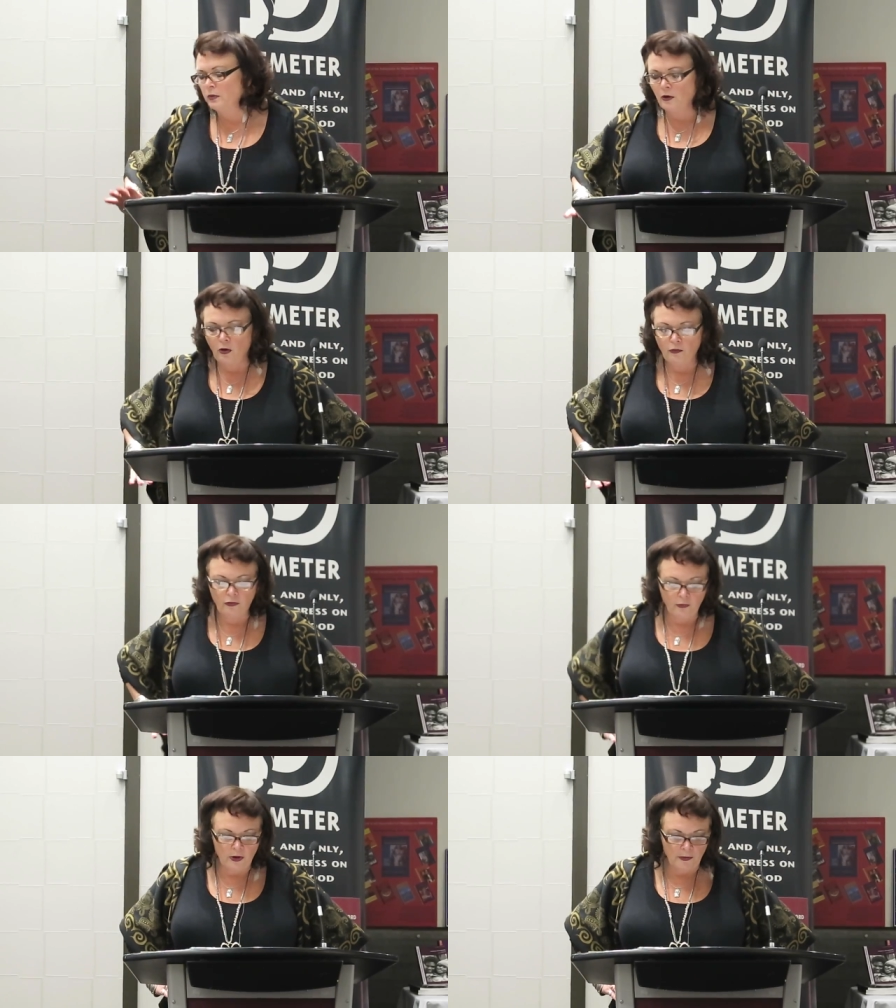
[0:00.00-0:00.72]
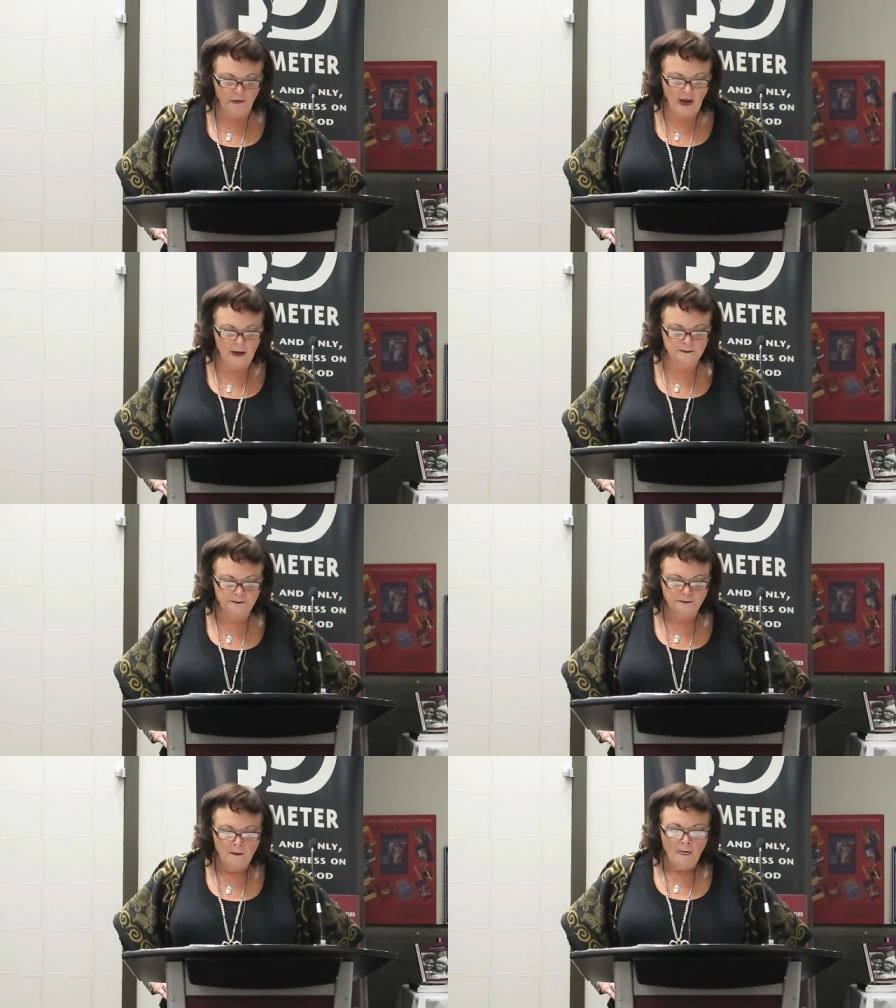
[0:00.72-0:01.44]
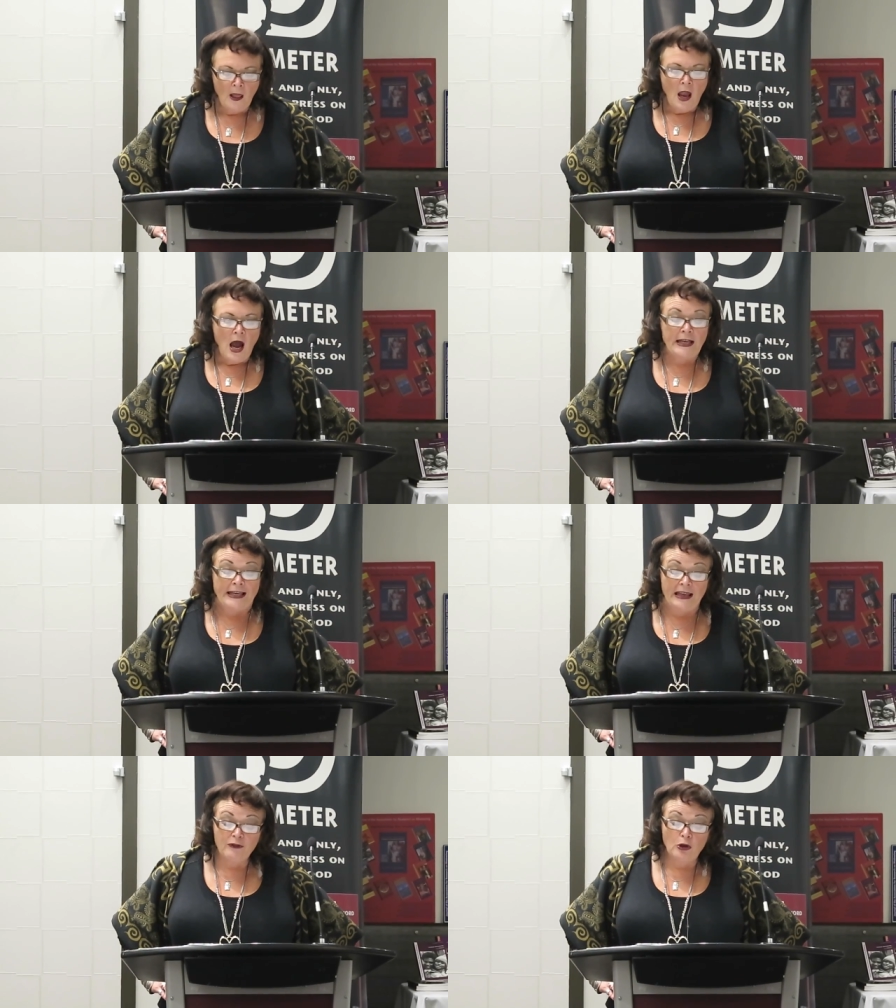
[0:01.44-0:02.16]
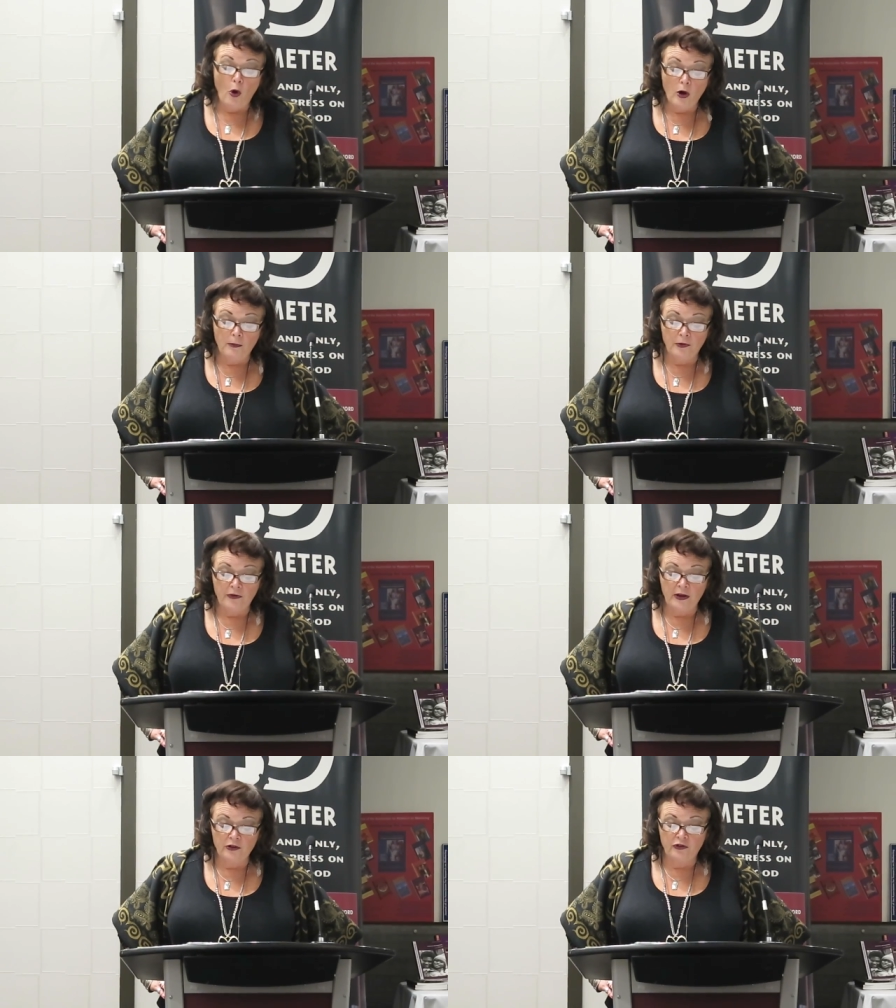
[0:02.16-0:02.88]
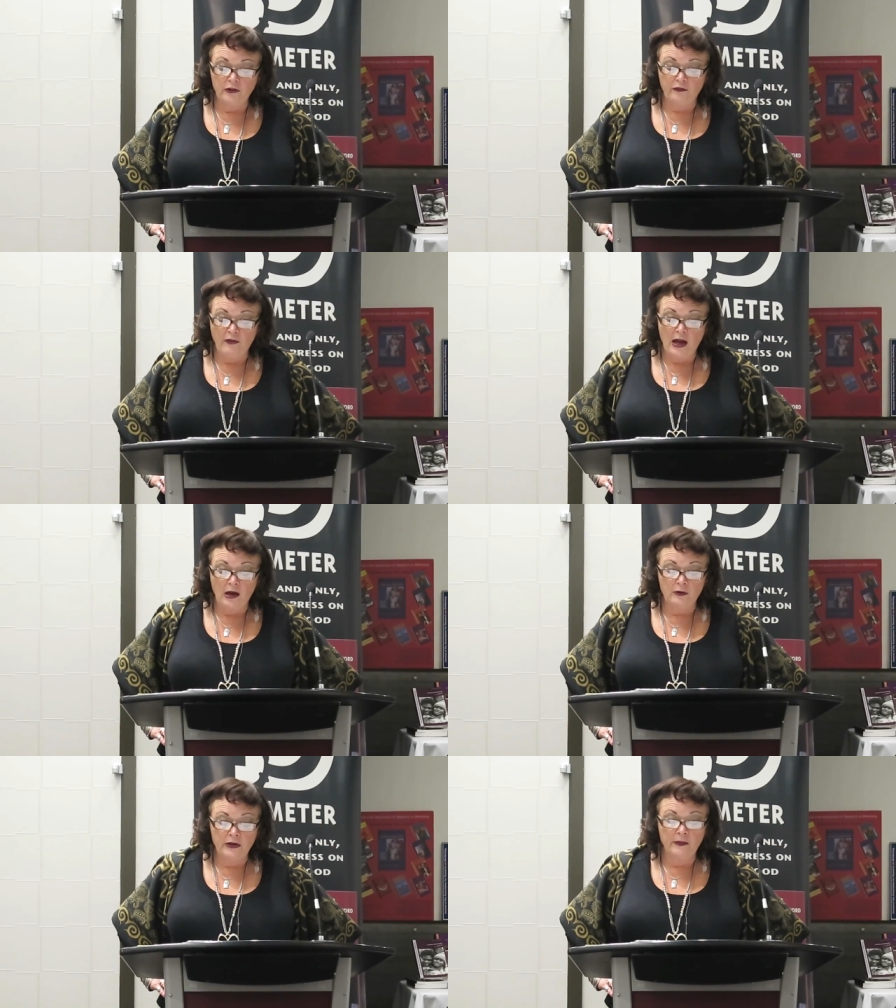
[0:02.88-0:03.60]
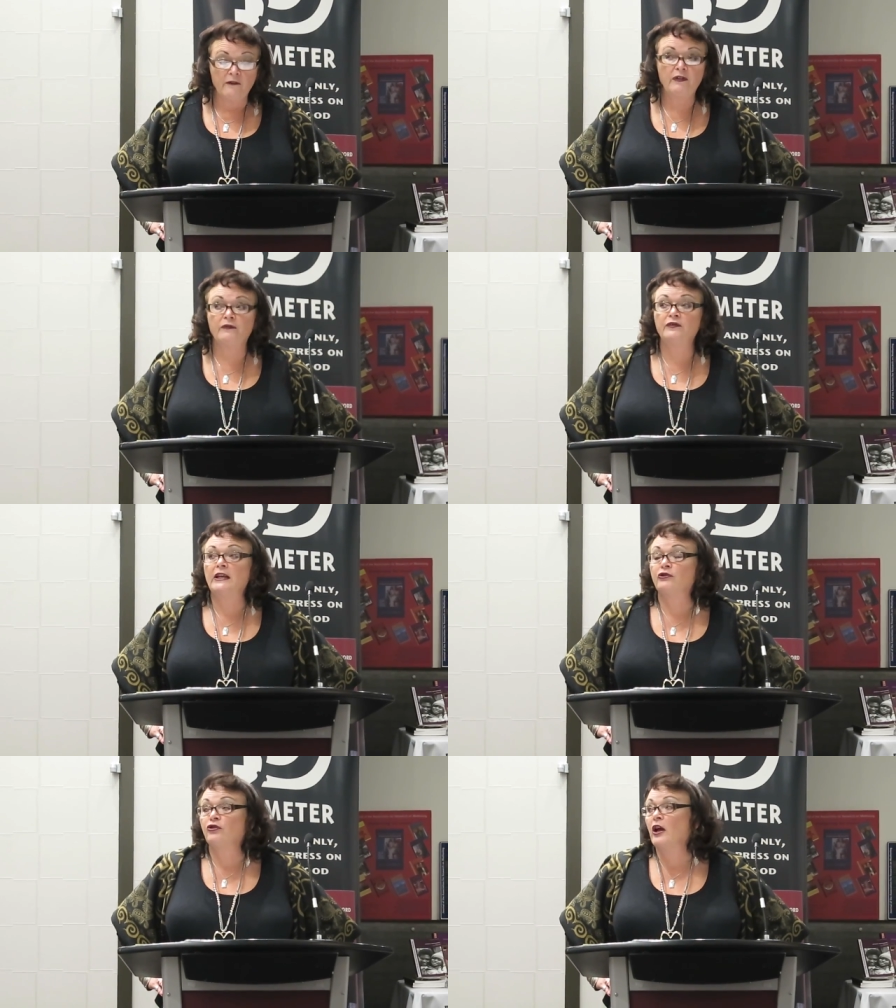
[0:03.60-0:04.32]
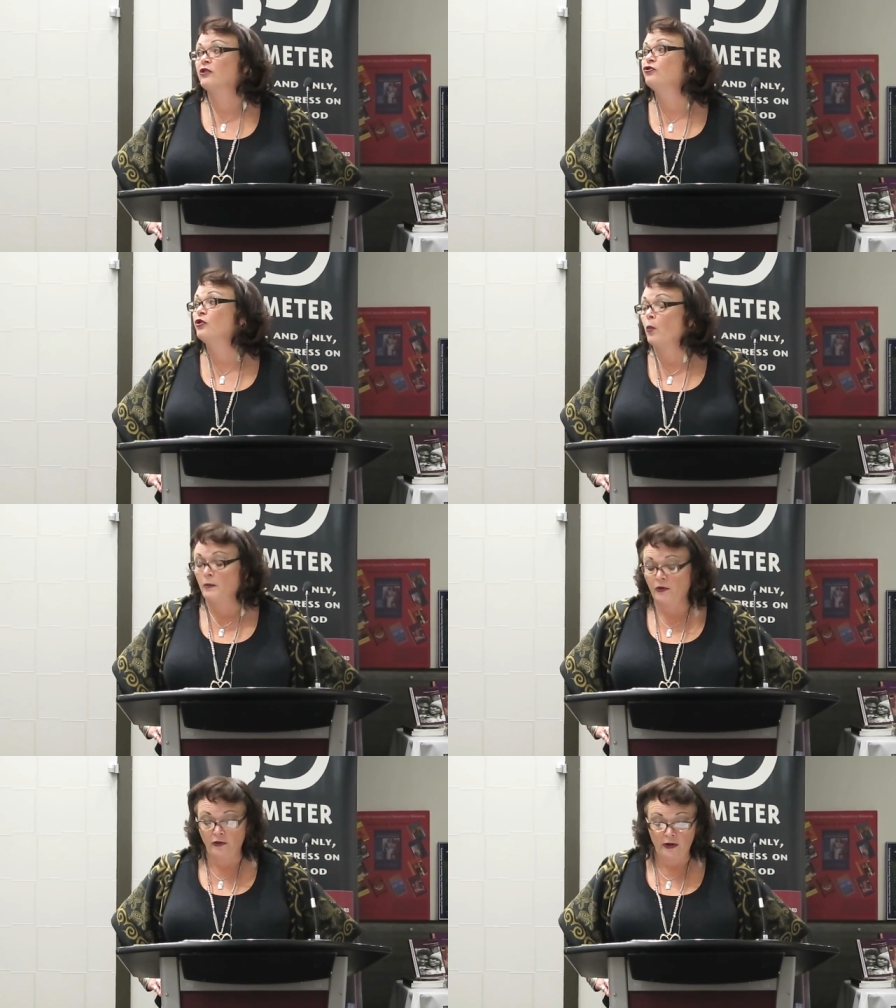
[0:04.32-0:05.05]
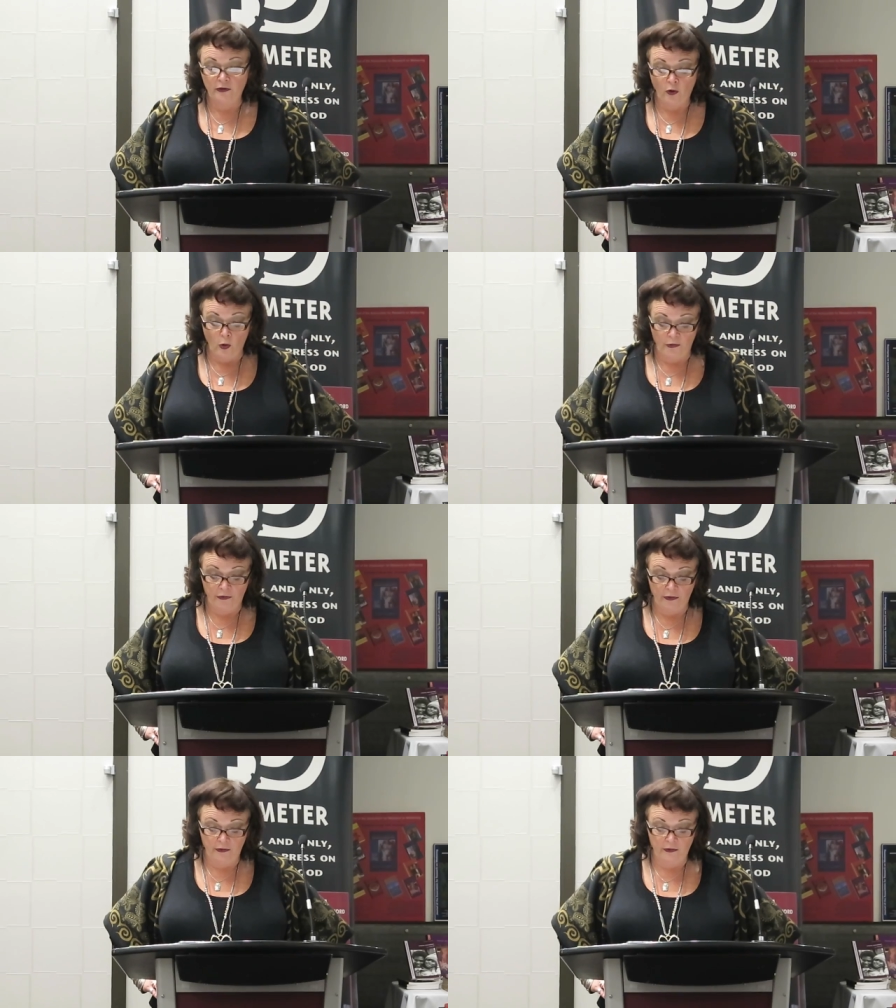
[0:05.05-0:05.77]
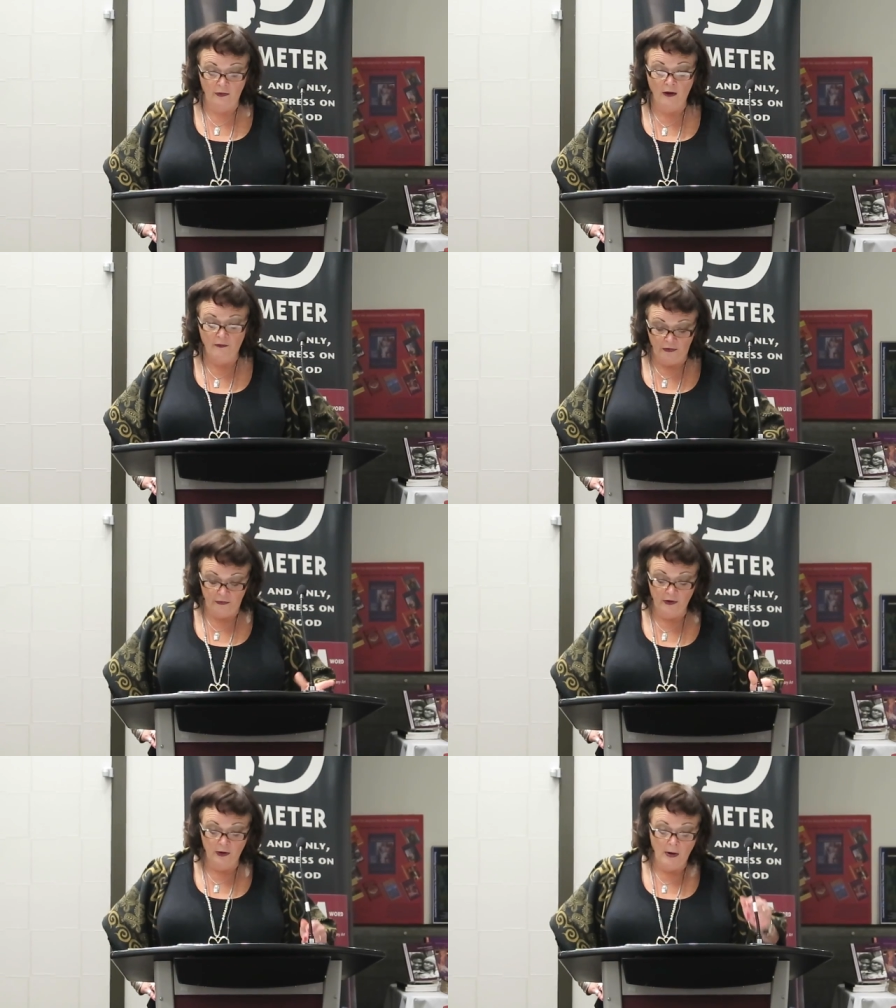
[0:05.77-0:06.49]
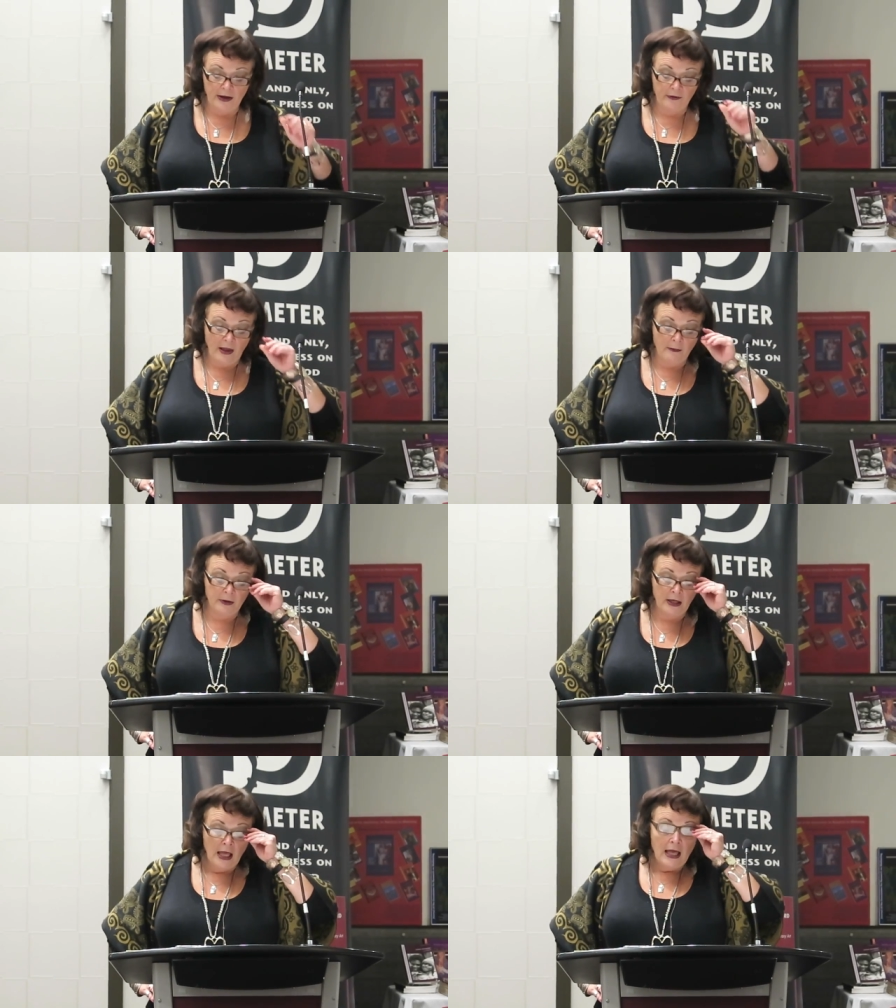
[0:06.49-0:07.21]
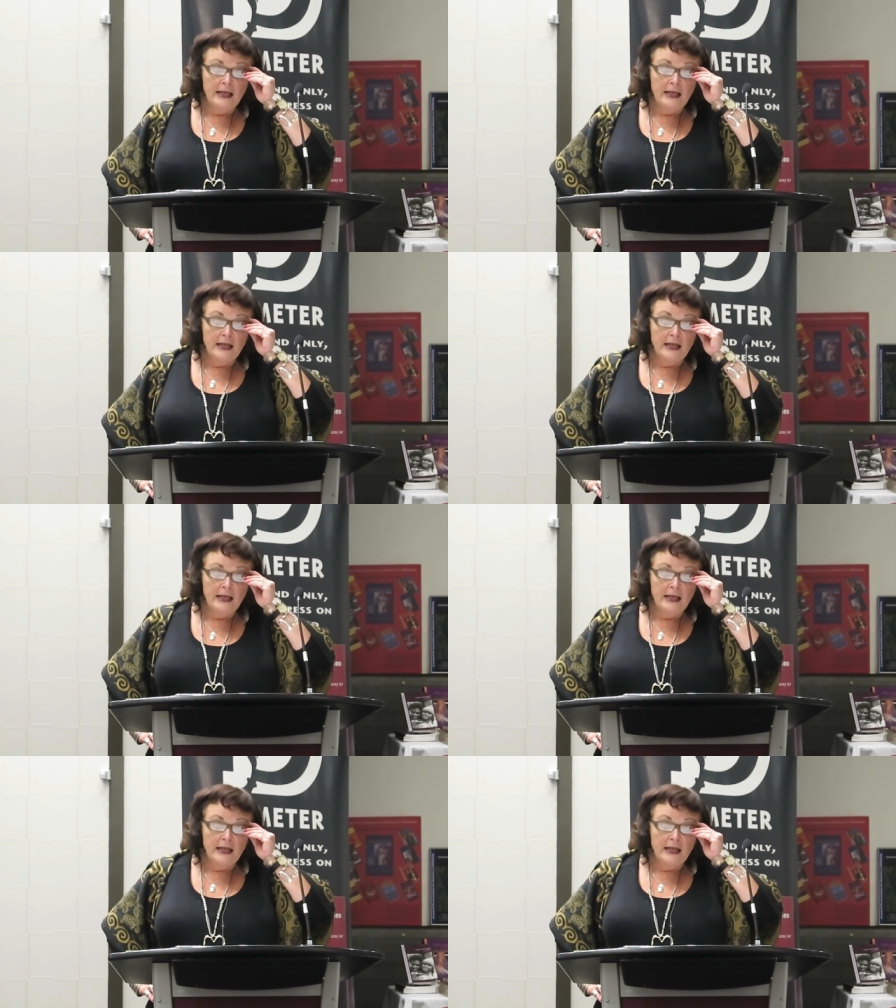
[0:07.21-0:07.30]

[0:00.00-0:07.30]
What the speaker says: below 3%. An even lower percent is found in the 50 Introduction to Women's Studies courses of the syllabi examined.